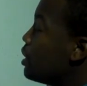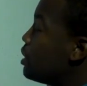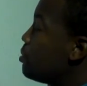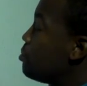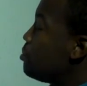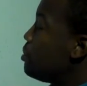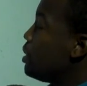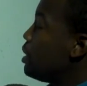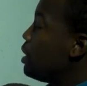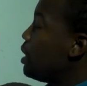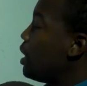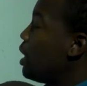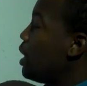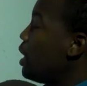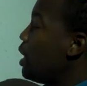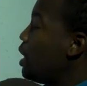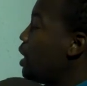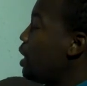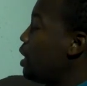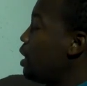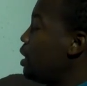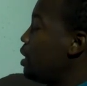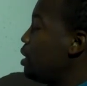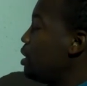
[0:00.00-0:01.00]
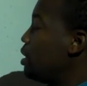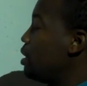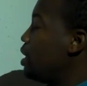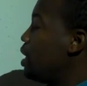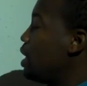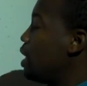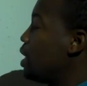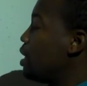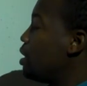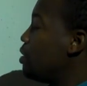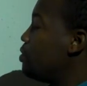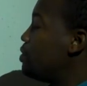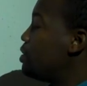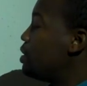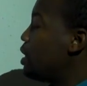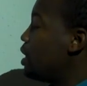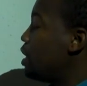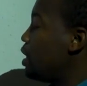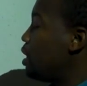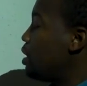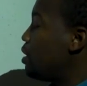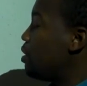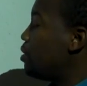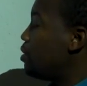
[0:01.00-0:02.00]
gives me a negative
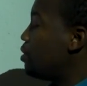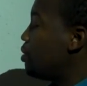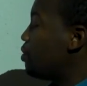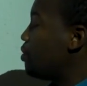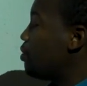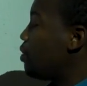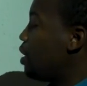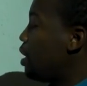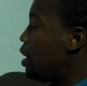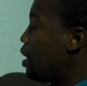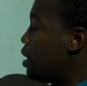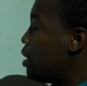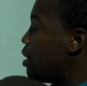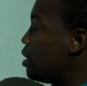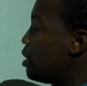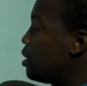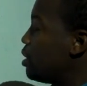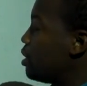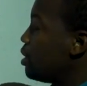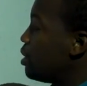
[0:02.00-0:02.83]
10, right?